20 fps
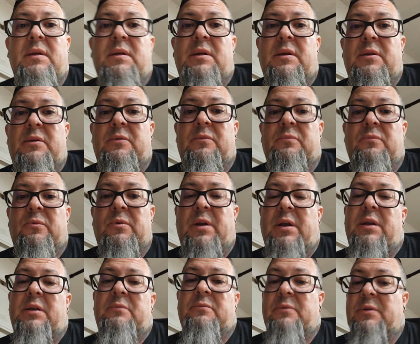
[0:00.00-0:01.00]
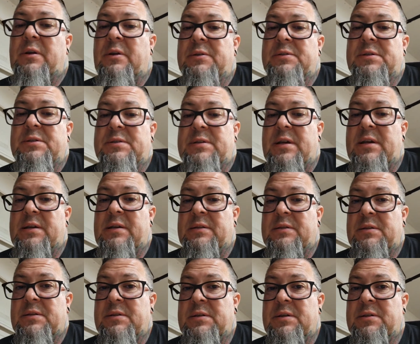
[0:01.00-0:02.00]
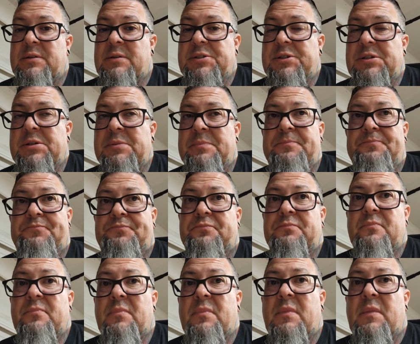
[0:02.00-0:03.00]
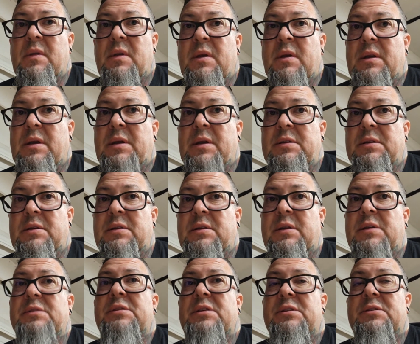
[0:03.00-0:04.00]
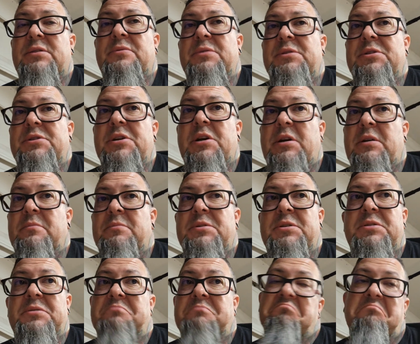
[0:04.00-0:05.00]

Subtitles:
Like when I was a tech at the dealership and I did accessory jobs,